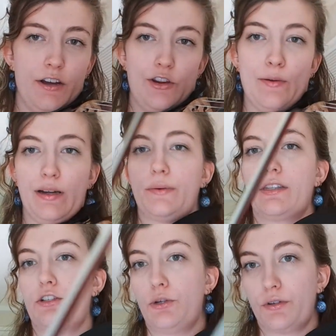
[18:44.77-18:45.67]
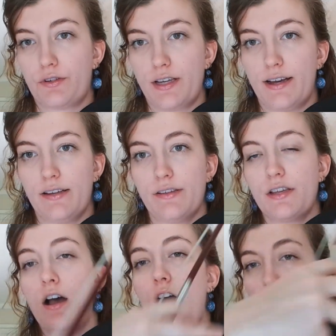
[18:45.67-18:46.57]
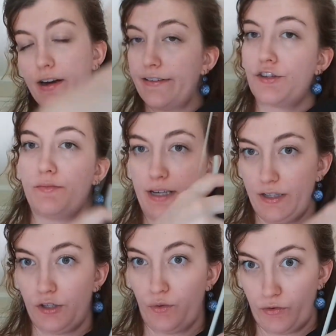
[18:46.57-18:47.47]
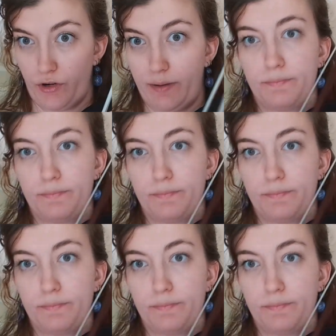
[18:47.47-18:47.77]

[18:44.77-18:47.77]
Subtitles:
no matter what the tuner says, our instrument needs to agree.